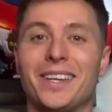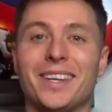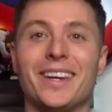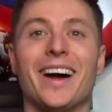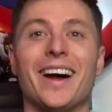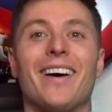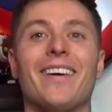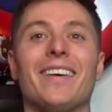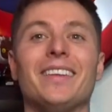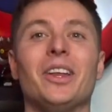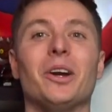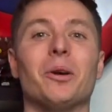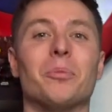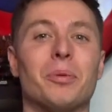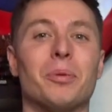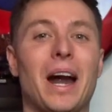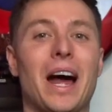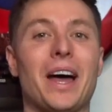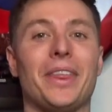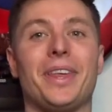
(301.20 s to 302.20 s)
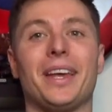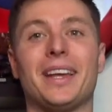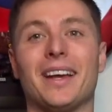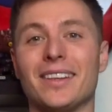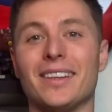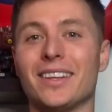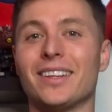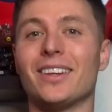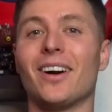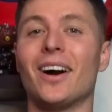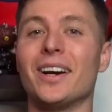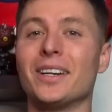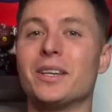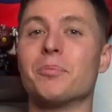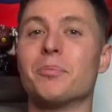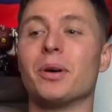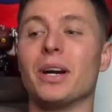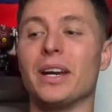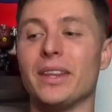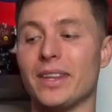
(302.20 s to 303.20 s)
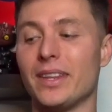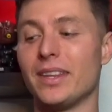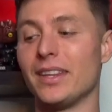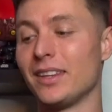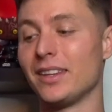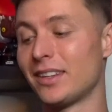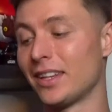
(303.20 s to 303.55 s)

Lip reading: you know, a little breath, because it's hard to breathe in these